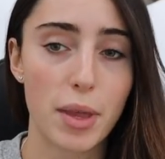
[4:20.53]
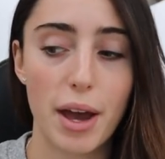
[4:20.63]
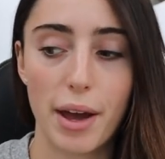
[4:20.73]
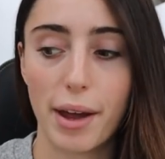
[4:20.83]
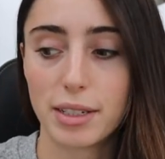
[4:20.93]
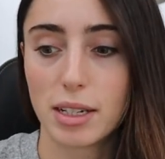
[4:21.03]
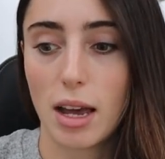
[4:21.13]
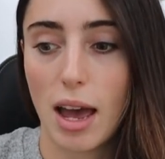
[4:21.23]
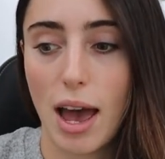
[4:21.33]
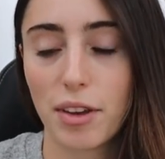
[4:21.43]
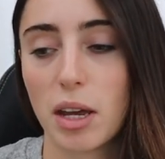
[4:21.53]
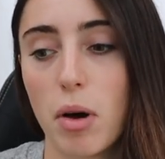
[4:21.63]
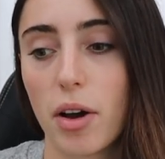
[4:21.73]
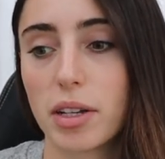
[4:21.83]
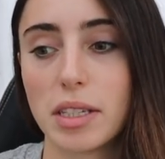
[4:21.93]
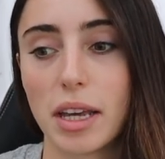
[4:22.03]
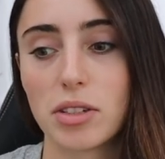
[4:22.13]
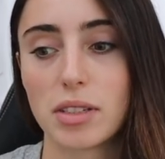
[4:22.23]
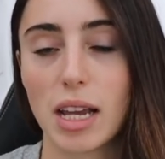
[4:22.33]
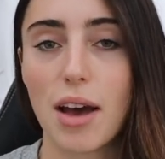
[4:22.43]
And having a marketing
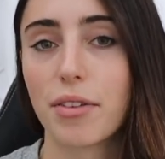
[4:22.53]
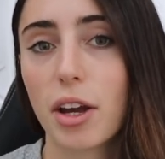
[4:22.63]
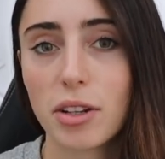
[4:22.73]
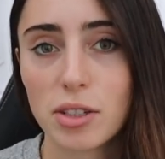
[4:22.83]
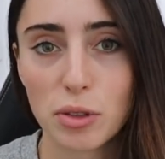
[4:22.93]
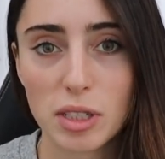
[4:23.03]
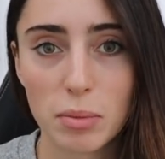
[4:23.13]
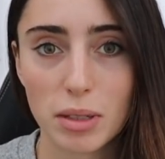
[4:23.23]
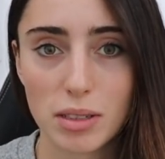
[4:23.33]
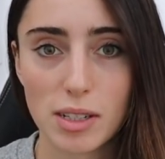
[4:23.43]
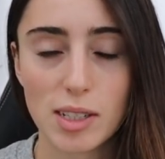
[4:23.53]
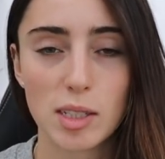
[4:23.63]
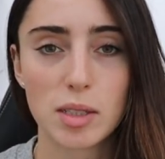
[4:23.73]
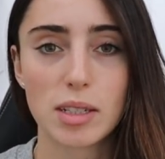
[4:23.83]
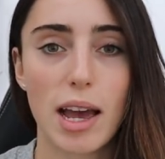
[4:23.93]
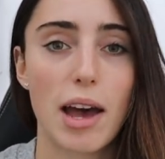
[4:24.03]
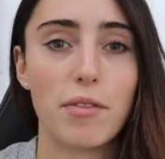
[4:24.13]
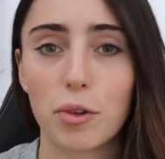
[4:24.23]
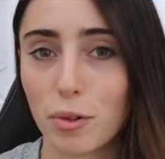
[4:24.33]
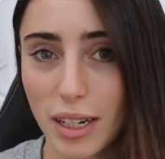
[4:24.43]
agency, having a consulting business, it's
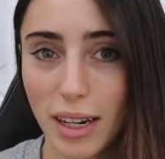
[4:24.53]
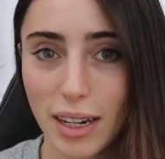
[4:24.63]
evergreen.